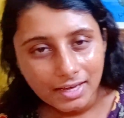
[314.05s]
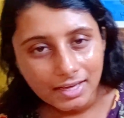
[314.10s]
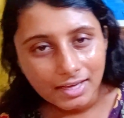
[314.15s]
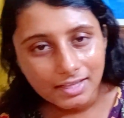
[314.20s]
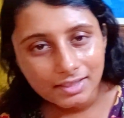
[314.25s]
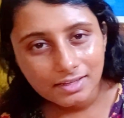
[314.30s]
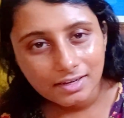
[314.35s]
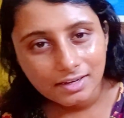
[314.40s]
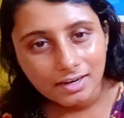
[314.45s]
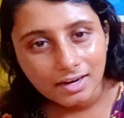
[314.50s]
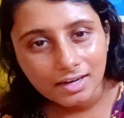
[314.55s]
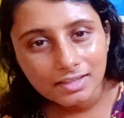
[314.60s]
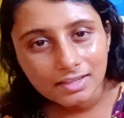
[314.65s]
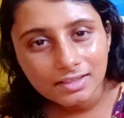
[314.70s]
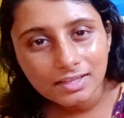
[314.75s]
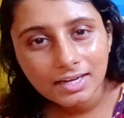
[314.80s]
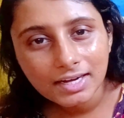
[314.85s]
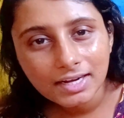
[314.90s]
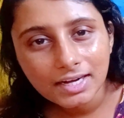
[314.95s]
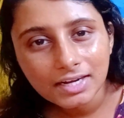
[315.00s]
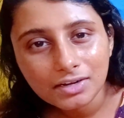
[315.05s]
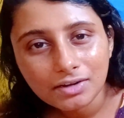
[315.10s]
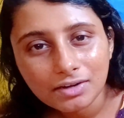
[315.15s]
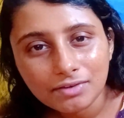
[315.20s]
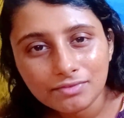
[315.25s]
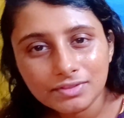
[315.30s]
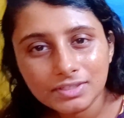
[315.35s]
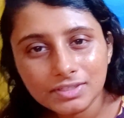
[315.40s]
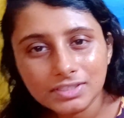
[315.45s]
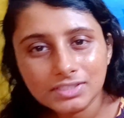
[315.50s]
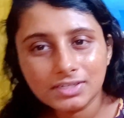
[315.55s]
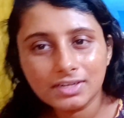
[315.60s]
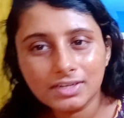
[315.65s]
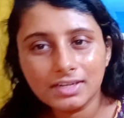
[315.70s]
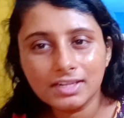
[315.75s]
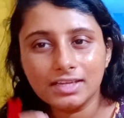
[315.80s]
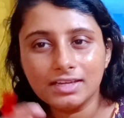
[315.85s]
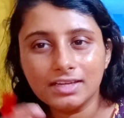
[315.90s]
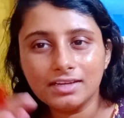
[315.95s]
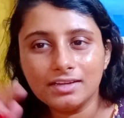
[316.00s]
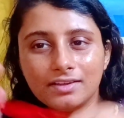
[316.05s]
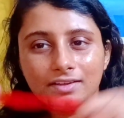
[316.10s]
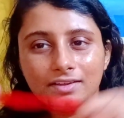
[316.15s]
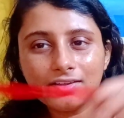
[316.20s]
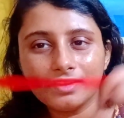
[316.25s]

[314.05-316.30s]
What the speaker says: In the other end of the string